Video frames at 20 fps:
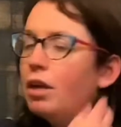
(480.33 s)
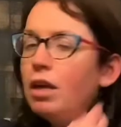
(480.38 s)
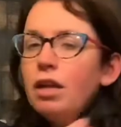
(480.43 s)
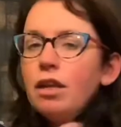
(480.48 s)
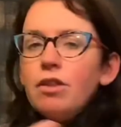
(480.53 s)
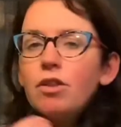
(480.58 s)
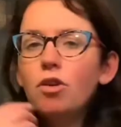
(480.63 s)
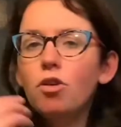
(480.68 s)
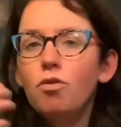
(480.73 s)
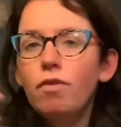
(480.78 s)

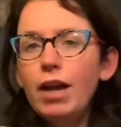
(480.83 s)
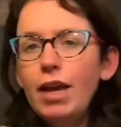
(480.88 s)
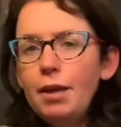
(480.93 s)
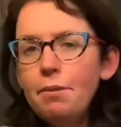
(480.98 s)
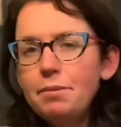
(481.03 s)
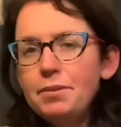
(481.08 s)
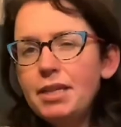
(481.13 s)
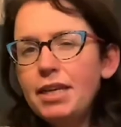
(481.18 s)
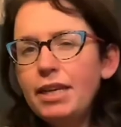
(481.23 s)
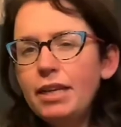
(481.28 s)
the
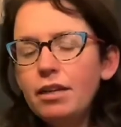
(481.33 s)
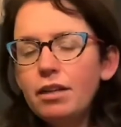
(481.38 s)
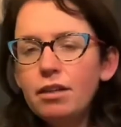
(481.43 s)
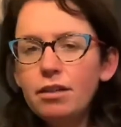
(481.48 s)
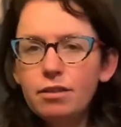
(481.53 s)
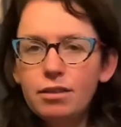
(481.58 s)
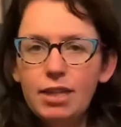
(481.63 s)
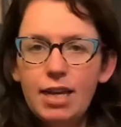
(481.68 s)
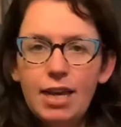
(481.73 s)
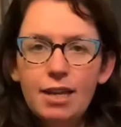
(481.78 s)
grapes here
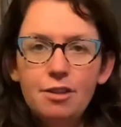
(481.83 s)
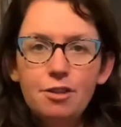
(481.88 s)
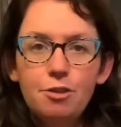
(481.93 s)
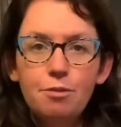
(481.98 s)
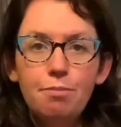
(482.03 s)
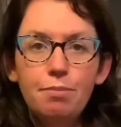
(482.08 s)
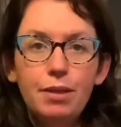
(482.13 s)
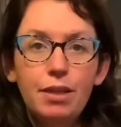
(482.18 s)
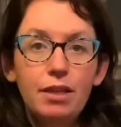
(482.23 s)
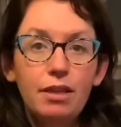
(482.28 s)
tend to
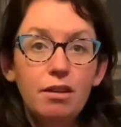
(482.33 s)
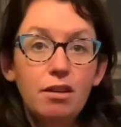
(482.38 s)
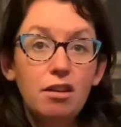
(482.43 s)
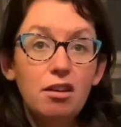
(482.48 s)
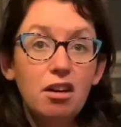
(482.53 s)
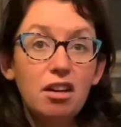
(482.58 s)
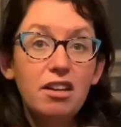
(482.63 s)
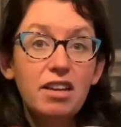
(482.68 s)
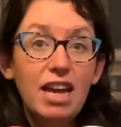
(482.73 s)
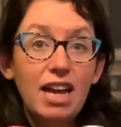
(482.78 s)
be
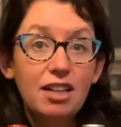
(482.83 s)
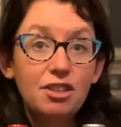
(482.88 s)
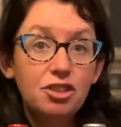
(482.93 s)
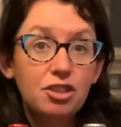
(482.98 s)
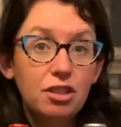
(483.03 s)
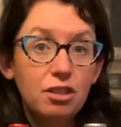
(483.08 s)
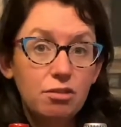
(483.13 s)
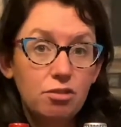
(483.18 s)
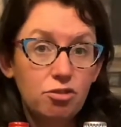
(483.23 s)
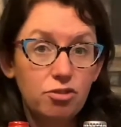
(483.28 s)
Grenache,
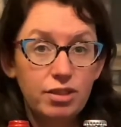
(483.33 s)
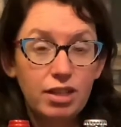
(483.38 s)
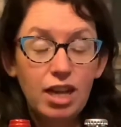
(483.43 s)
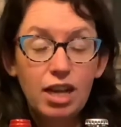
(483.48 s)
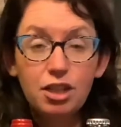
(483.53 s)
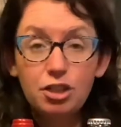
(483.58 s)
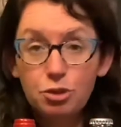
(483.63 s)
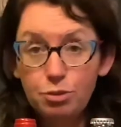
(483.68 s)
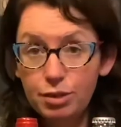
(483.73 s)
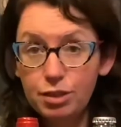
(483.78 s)

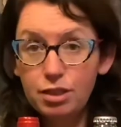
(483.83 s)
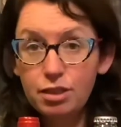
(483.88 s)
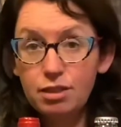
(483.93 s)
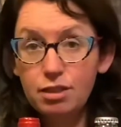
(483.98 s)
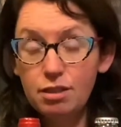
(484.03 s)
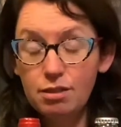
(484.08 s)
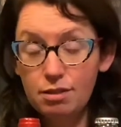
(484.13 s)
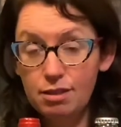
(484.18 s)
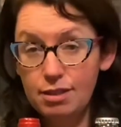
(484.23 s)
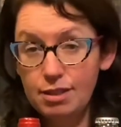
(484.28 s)
which is
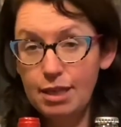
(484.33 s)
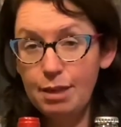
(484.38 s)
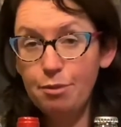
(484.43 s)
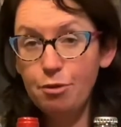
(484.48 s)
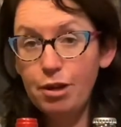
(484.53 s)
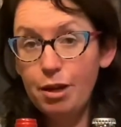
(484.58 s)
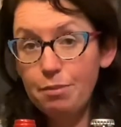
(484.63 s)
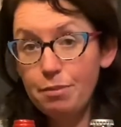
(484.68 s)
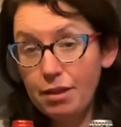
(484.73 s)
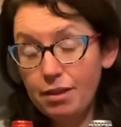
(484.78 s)
the same grape
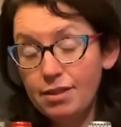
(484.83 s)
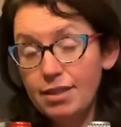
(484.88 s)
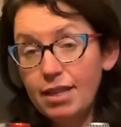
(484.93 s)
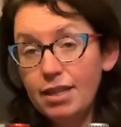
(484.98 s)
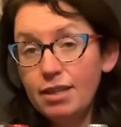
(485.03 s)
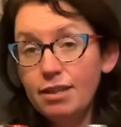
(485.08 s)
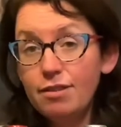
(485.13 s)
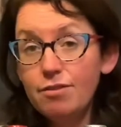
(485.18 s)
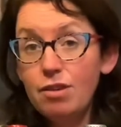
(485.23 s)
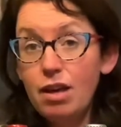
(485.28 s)
that's
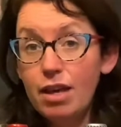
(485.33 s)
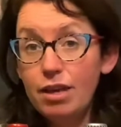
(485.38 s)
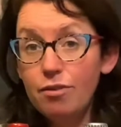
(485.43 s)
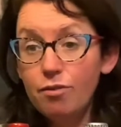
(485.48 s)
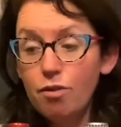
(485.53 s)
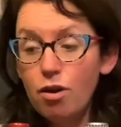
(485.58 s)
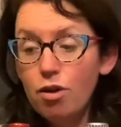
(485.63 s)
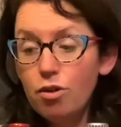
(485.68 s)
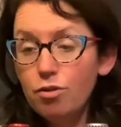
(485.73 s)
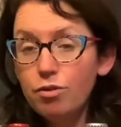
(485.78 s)
in
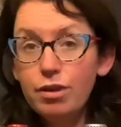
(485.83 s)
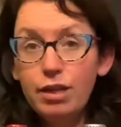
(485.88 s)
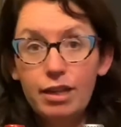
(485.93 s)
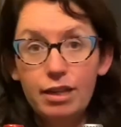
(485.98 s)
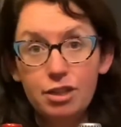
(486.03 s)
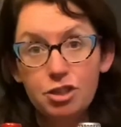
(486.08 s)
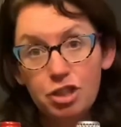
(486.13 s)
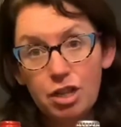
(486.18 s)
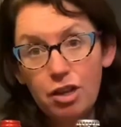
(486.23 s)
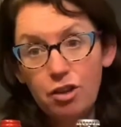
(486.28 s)
Rhone, in the
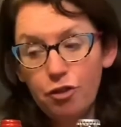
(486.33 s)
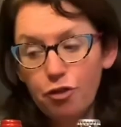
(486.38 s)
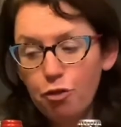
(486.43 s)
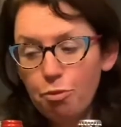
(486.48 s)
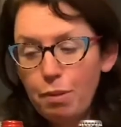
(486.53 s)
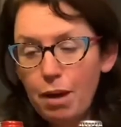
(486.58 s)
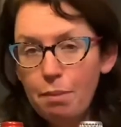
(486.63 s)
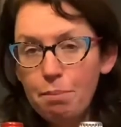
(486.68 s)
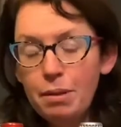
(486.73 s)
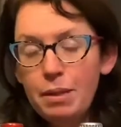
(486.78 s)
Chateau de
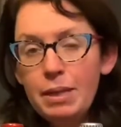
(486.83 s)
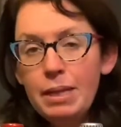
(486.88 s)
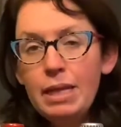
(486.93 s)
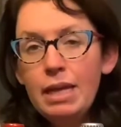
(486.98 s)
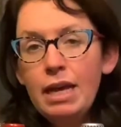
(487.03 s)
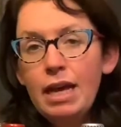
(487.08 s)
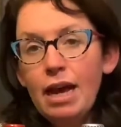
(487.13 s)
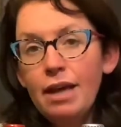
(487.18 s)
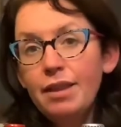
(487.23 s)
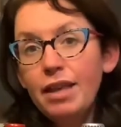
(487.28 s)
Pape.
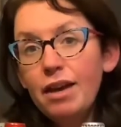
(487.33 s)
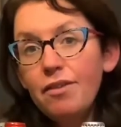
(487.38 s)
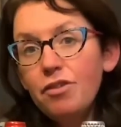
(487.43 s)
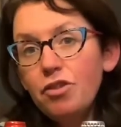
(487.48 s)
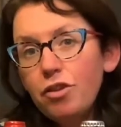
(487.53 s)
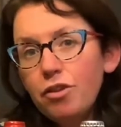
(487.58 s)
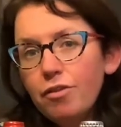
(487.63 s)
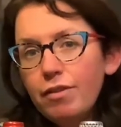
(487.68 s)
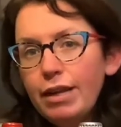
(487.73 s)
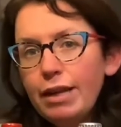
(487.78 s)
And they have another
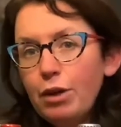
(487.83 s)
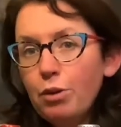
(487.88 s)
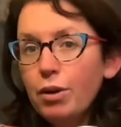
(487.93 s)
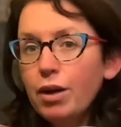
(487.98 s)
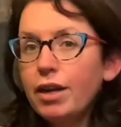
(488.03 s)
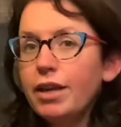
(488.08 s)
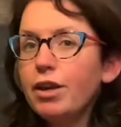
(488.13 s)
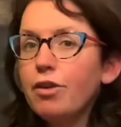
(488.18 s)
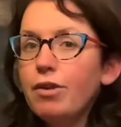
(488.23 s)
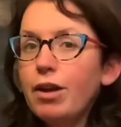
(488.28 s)
really
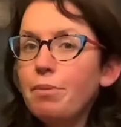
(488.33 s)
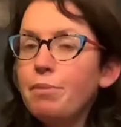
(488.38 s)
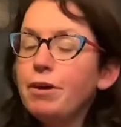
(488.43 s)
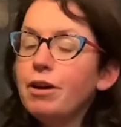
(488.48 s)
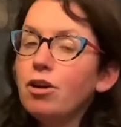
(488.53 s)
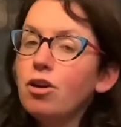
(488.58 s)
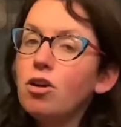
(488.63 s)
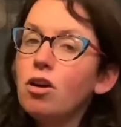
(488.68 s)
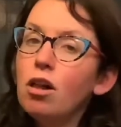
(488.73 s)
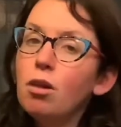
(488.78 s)
quirky grape
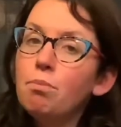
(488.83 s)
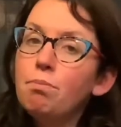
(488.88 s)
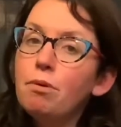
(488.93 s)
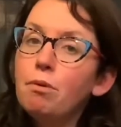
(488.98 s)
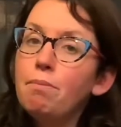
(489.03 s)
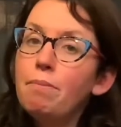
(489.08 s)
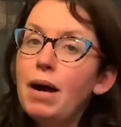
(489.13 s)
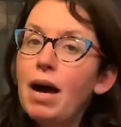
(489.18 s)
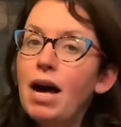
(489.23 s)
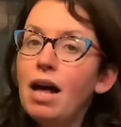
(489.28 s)
here called
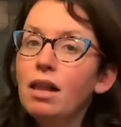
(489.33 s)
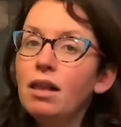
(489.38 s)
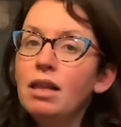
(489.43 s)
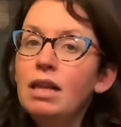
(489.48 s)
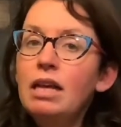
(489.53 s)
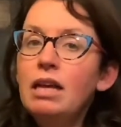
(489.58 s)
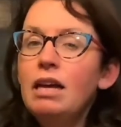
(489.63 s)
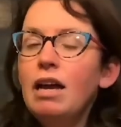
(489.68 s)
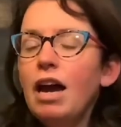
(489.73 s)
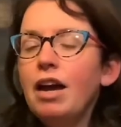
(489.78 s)
Bobal.
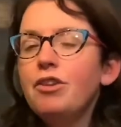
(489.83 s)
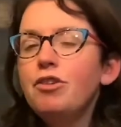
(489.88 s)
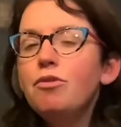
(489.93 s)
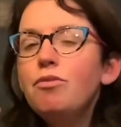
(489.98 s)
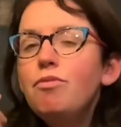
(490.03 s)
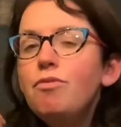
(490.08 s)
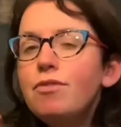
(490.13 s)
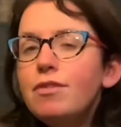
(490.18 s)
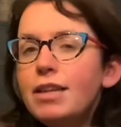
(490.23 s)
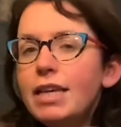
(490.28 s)
And you
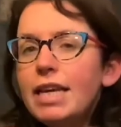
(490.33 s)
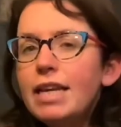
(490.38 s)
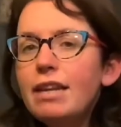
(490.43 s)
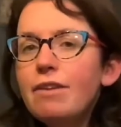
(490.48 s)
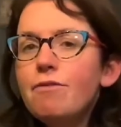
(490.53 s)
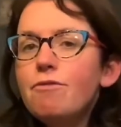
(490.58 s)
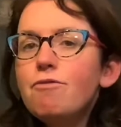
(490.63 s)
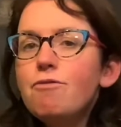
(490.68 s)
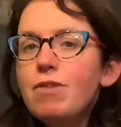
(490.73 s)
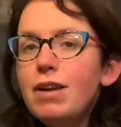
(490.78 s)
see it in
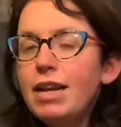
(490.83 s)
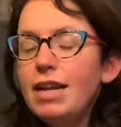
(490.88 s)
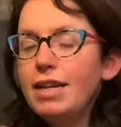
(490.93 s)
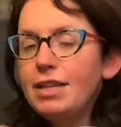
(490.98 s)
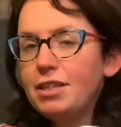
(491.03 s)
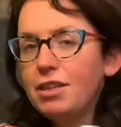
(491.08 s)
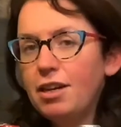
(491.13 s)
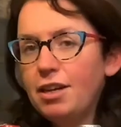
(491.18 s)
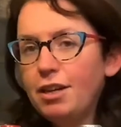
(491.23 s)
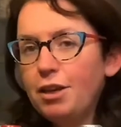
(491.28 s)
really
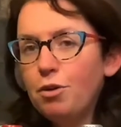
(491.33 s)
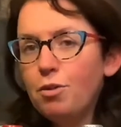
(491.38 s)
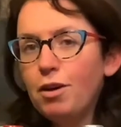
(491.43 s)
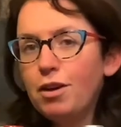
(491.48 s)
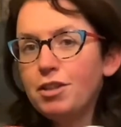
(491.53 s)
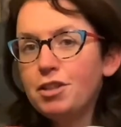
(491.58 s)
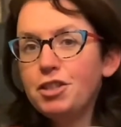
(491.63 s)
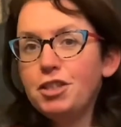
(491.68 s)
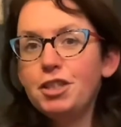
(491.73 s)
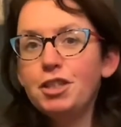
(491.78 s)
tiny
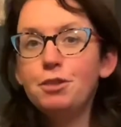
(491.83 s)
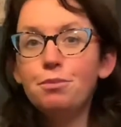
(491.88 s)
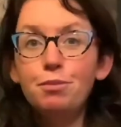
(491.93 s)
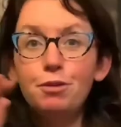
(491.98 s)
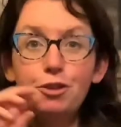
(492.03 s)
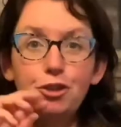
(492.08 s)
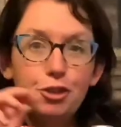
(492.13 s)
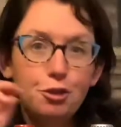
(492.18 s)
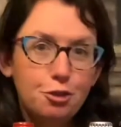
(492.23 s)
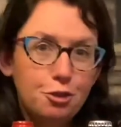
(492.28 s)
quantities
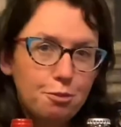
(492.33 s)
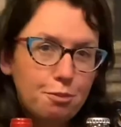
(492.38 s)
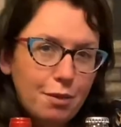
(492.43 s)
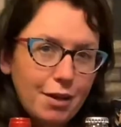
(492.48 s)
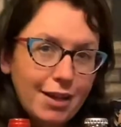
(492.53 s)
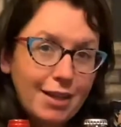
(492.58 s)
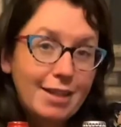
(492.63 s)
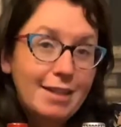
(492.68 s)
produced by